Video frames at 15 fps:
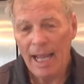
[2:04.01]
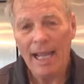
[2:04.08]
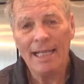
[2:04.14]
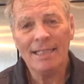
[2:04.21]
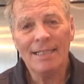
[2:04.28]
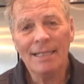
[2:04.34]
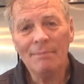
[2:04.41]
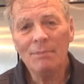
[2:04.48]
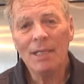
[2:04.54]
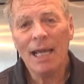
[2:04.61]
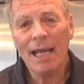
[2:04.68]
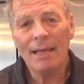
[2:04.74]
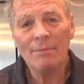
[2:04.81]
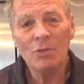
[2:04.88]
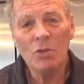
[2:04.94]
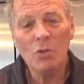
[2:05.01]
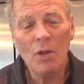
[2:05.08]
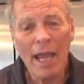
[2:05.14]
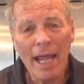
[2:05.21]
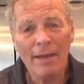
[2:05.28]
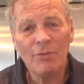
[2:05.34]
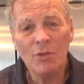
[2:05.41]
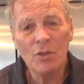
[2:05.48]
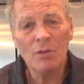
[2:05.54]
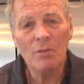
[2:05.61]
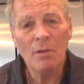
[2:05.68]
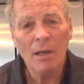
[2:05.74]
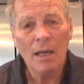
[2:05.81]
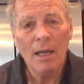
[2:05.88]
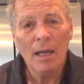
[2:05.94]
And sometimes you have
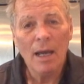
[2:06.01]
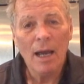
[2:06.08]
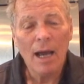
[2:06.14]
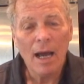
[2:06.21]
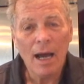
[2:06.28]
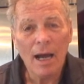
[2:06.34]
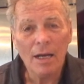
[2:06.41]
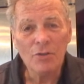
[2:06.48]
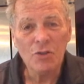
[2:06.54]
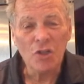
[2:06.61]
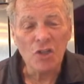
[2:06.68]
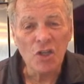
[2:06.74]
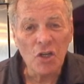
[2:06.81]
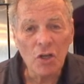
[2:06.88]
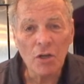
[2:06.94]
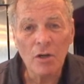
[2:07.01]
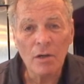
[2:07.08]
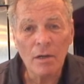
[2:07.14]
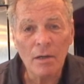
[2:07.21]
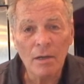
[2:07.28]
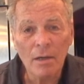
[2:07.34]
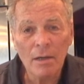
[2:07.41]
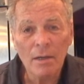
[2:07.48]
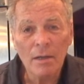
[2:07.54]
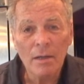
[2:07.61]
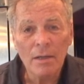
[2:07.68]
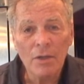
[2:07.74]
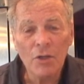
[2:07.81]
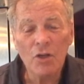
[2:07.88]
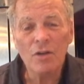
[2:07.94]
to uh, secure
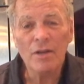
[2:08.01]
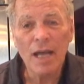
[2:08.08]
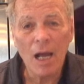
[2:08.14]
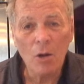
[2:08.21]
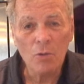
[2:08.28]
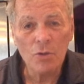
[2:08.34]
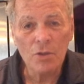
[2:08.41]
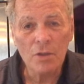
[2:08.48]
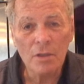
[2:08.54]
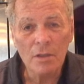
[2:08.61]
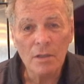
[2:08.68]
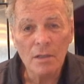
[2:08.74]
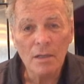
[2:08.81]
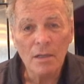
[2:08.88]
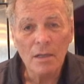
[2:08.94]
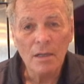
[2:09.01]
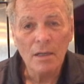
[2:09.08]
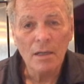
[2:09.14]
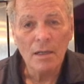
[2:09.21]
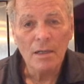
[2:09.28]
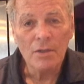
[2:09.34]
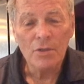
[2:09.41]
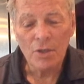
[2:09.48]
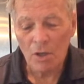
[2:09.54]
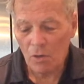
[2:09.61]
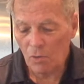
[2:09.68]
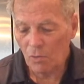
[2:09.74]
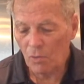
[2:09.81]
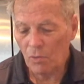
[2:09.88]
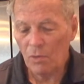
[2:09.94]
your notes
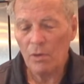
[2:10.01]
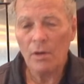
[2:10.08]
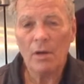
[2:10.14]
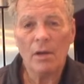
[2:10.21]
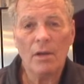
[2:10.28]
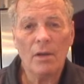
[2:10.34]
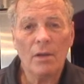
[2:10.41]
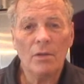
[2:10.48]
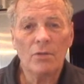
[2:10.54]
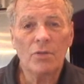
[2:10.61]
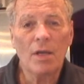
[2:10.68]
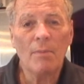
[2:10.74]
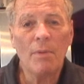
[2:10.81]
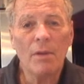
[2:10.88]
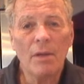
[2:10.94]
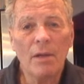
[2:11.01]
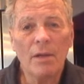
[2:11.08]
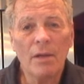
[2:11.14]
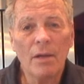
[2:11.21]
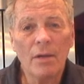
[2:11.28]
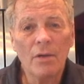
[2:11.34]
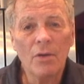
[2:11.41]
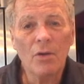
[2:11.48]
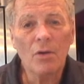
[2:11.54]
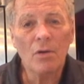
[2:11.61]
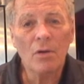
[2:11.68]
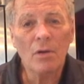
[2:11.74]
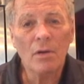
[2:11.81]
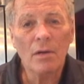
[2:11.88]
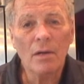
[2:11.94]
so some of the
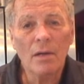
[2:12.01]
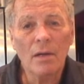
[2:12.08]
your